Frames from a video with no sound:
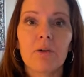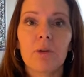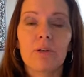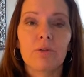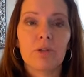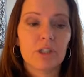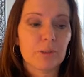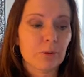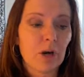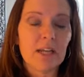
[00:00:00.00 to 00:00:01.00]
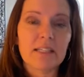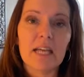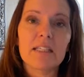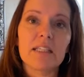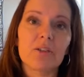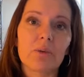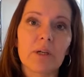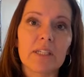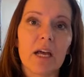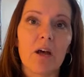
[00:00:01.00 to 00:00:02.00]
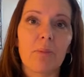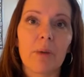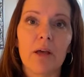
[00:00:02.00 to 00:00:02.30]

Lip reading: going through this process is going to help